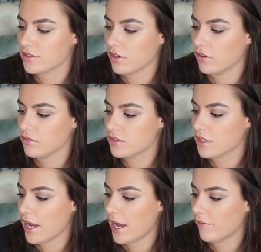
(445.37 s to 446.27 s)

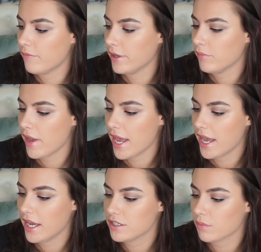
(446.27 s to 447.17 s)
salts have been
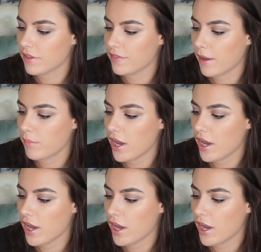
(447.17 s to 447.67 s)
paired with their